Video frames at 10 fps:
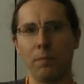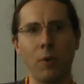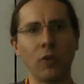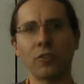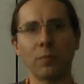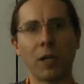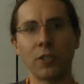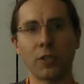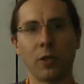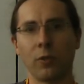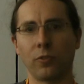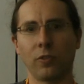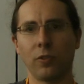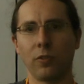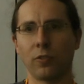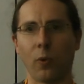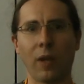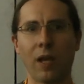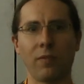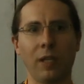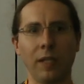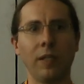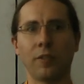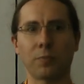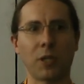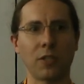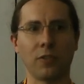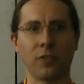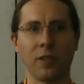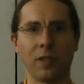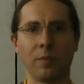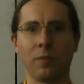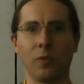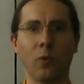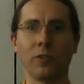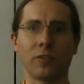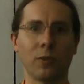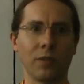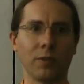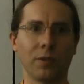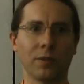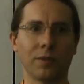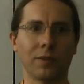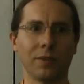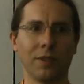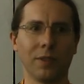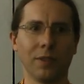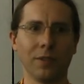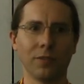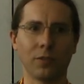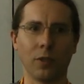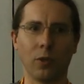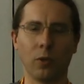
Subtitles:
Most of my shows don't have any expressions in them whatsoever. So